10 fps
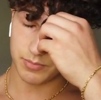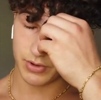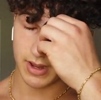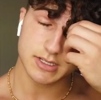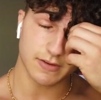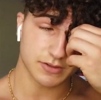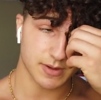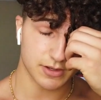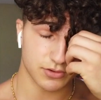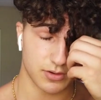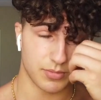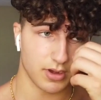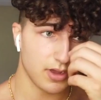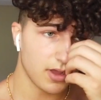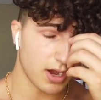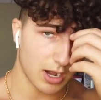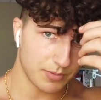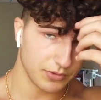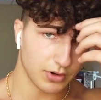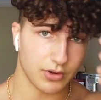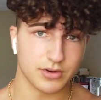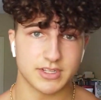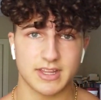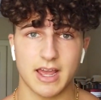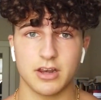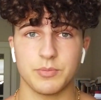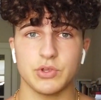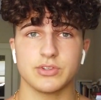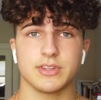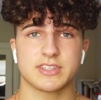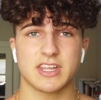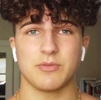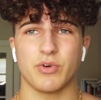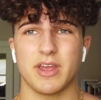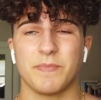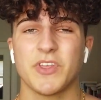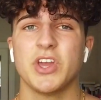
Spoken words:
pretty self-explanatory, but a lot of people don't notice that they end up using the same weight,